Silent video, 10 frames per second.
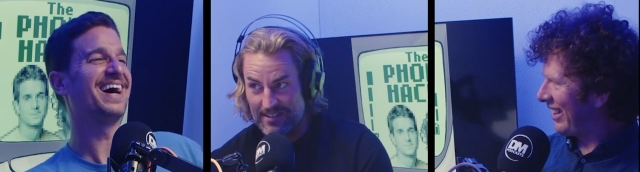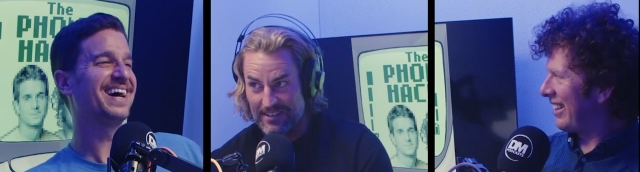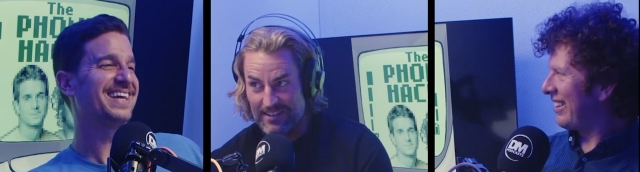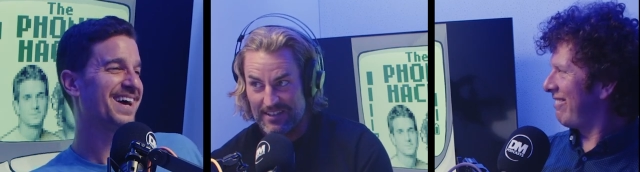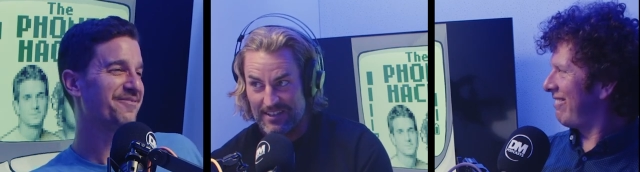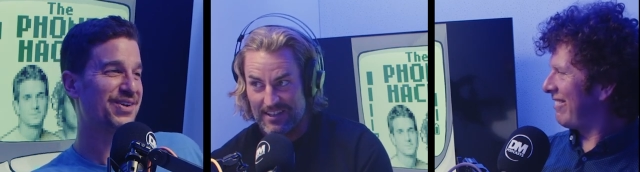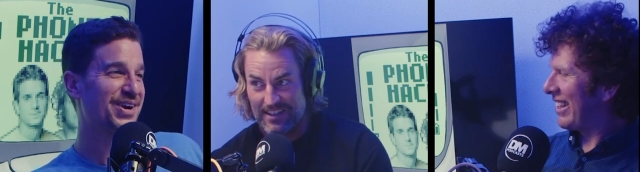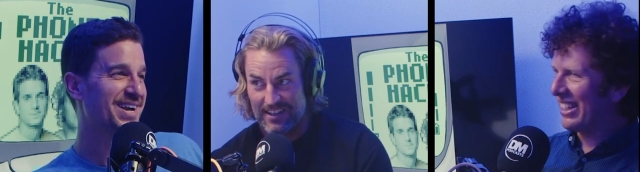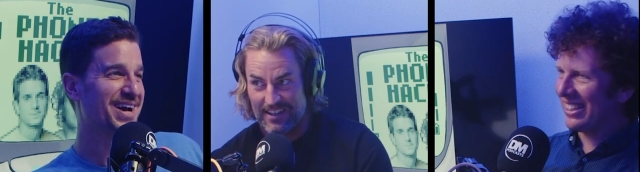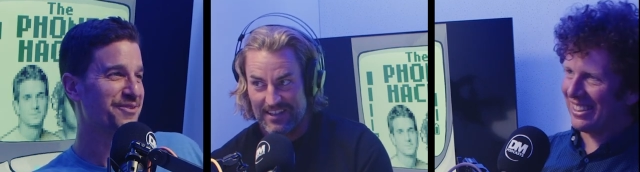Speaker 1: yeah, yeah,
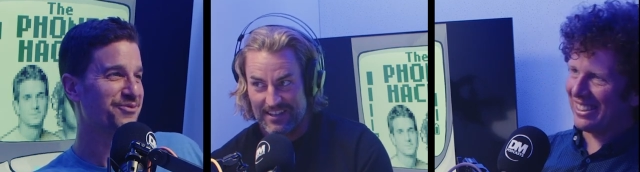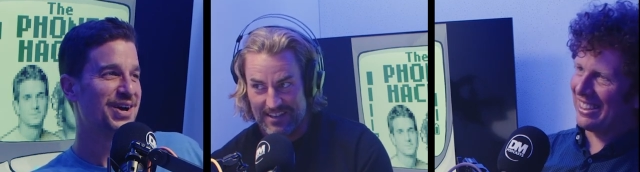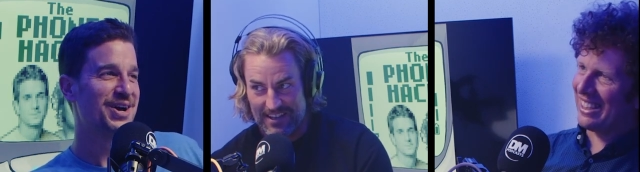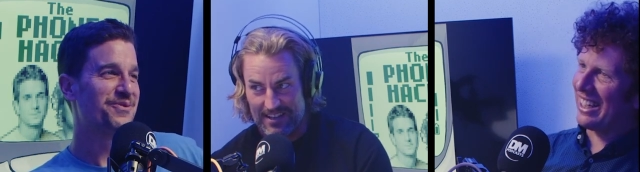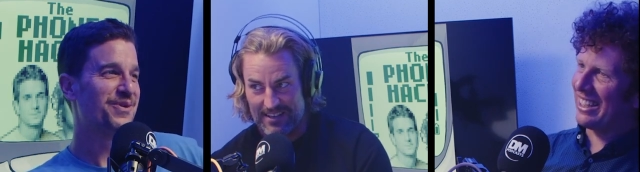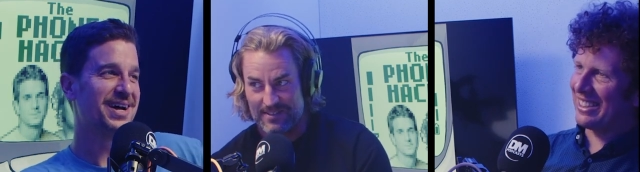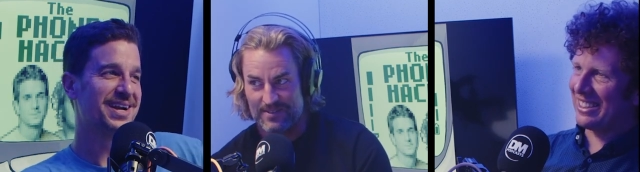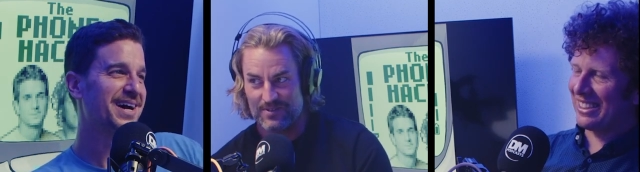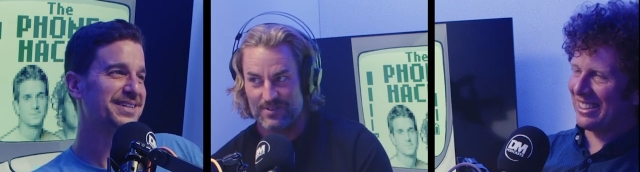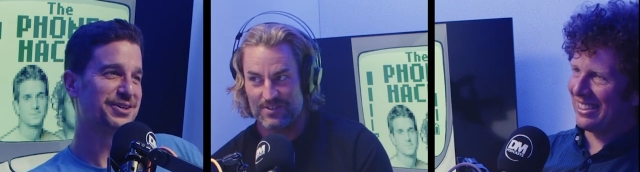fair man. enough. Yeah.
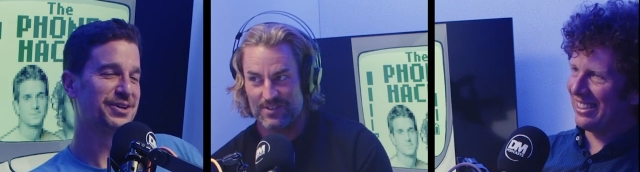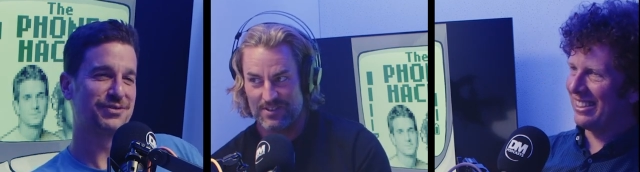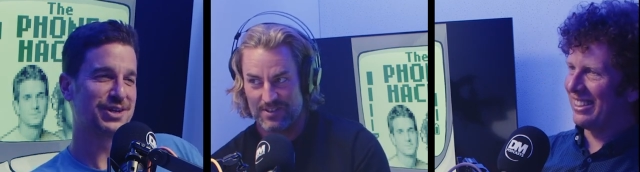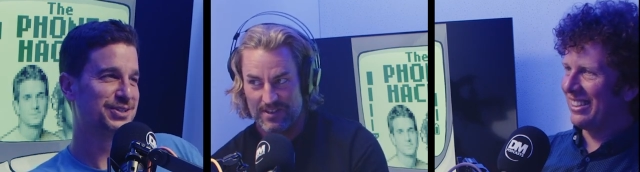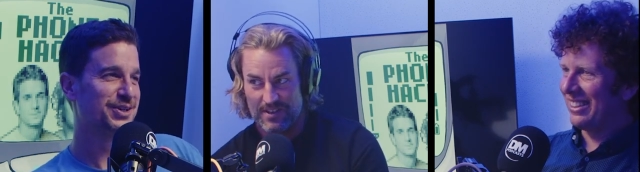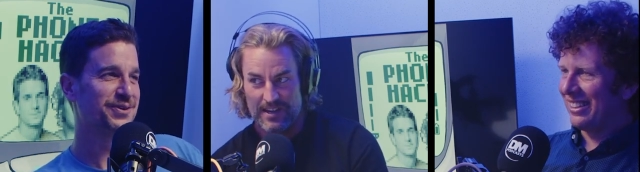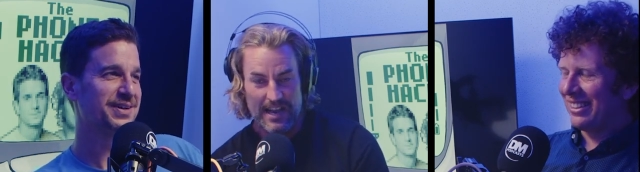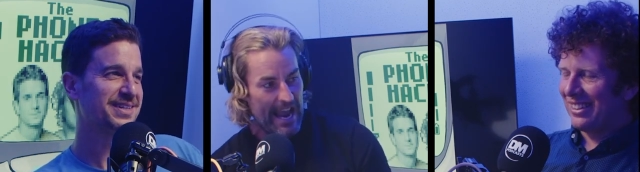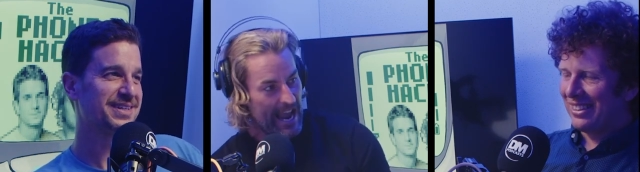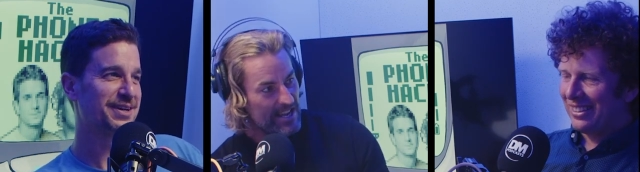Why not, dude? If you could
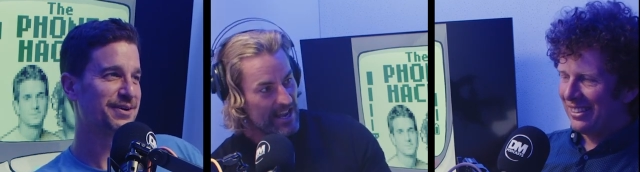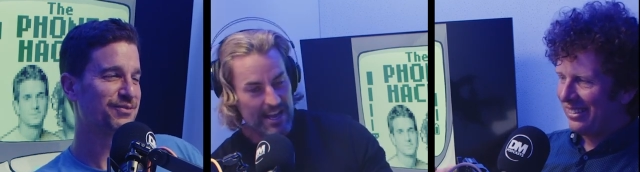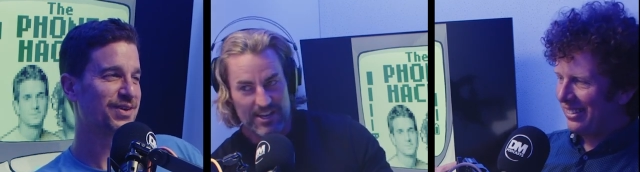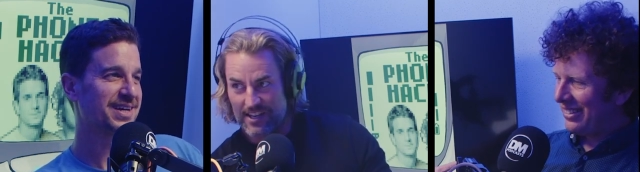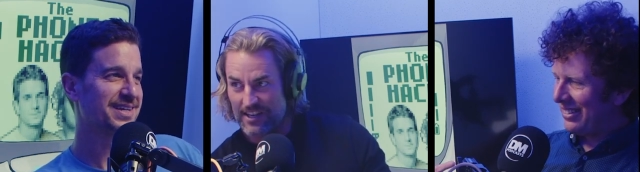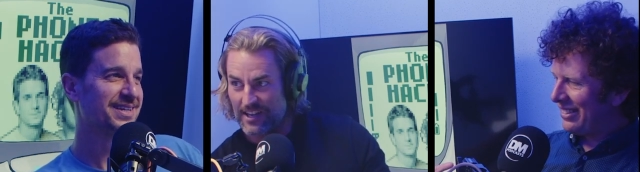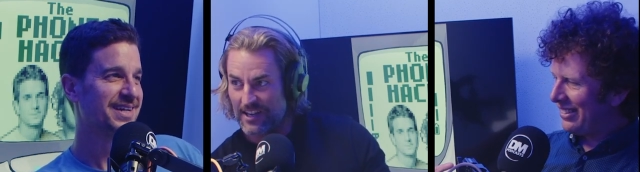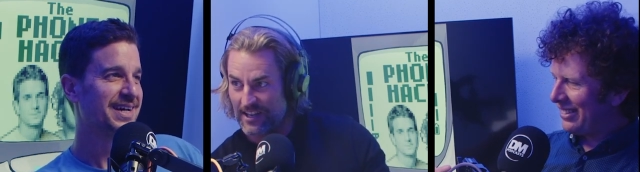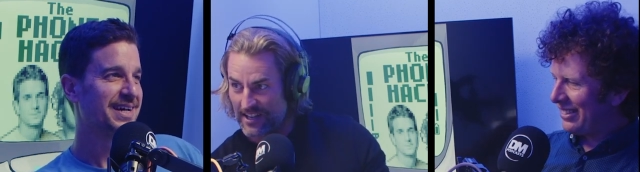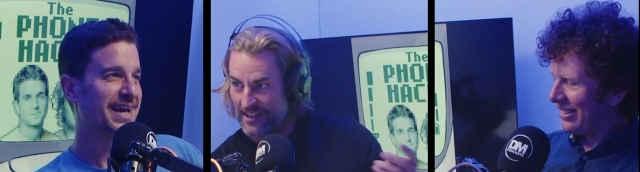do it, you know,
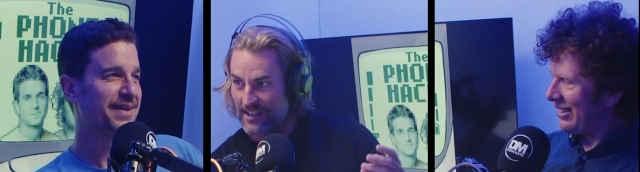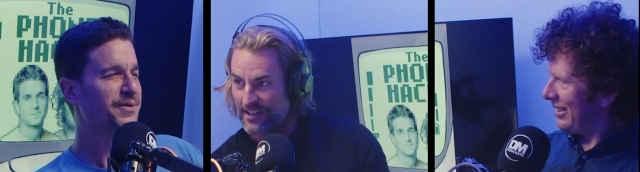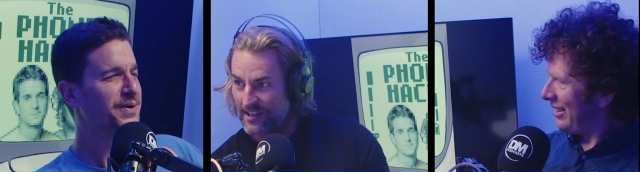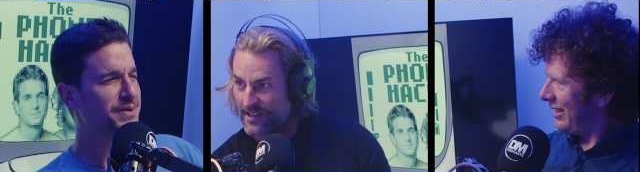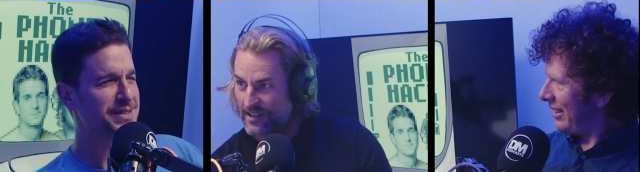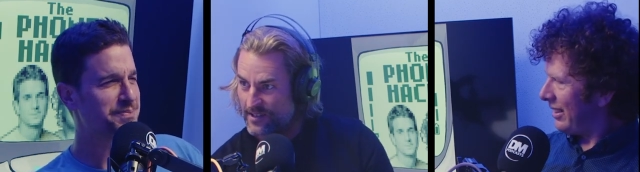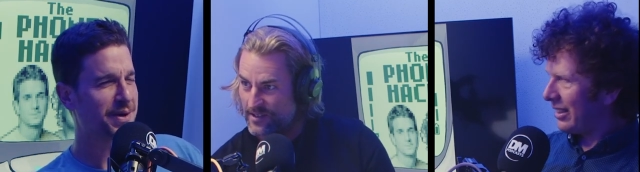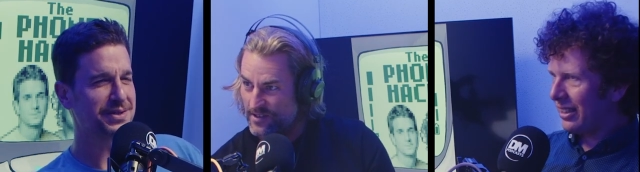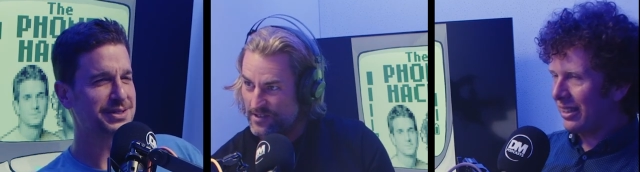fucking. And what what does